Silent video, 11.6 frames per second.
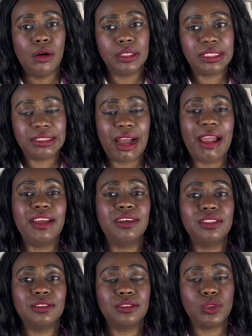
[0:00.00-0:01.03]

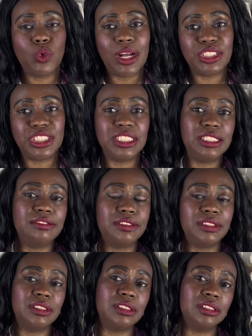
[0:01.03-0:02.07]
style to achieve
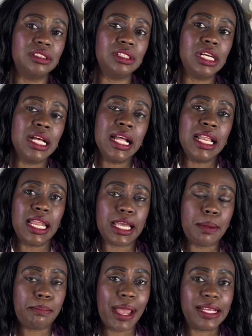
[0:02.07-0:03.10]
like
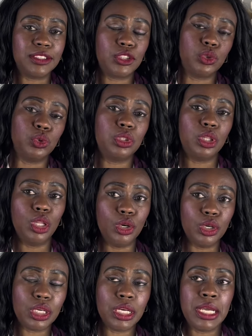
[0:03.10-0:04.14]
a pantsuit
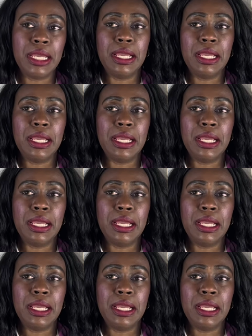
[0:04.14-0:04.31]
look.